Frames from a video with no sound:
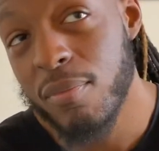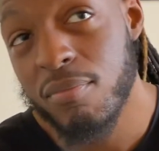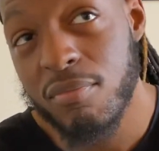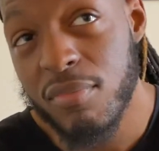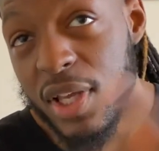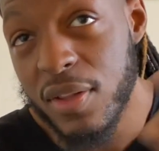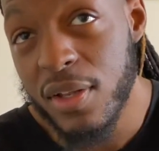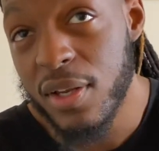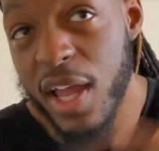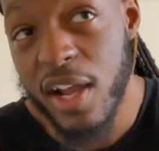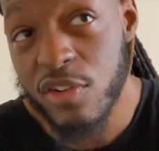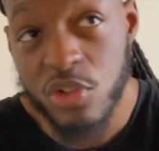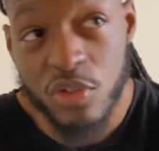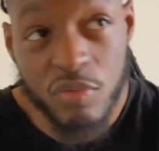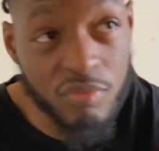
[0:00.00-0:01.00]
in the
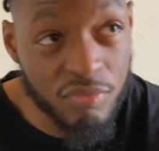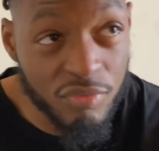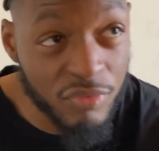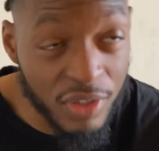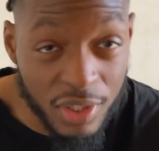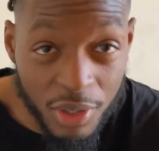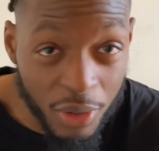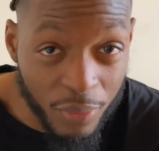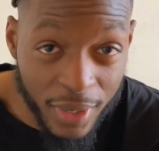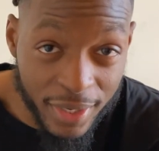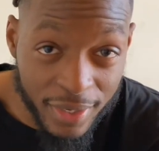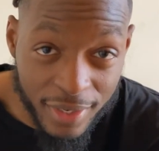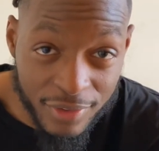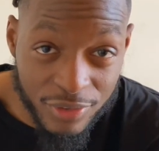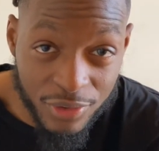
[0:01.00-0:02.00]
next video, I
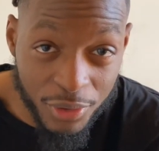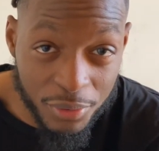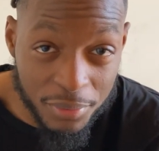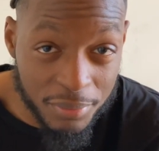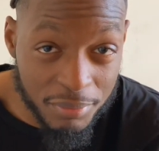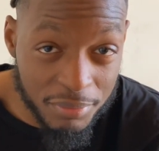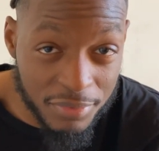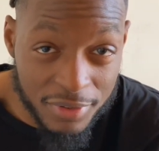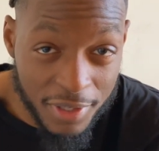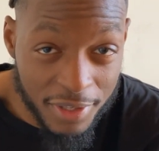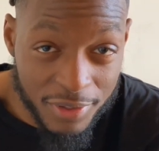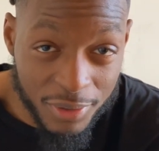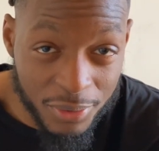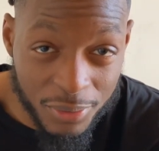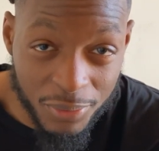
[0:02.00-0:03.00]
guess. So stay
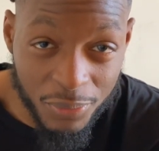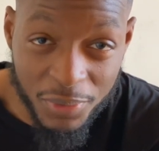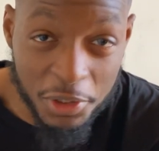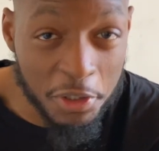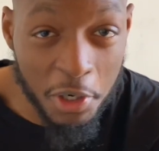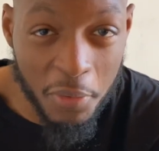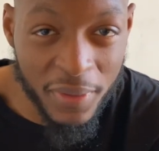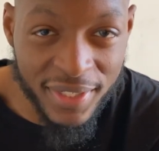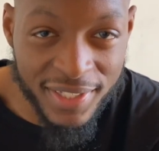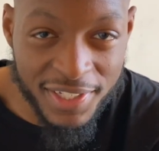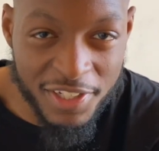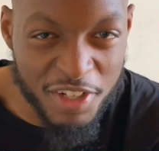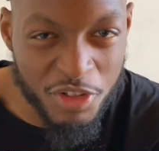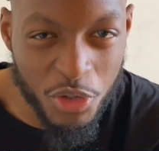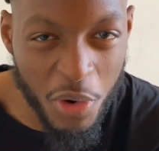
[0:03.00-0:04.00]
tuned. We going
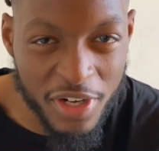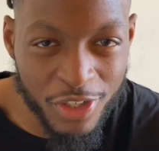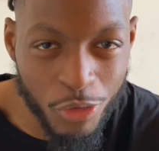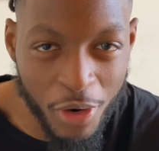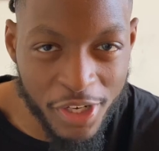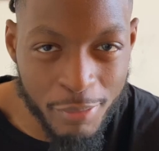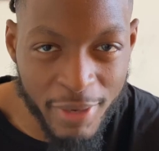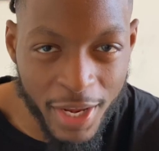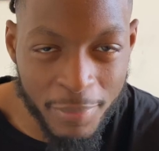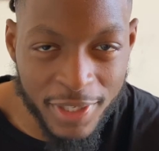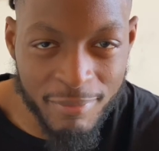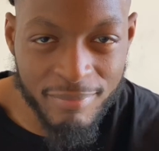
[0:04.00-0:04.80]
in. It's 2020, baby.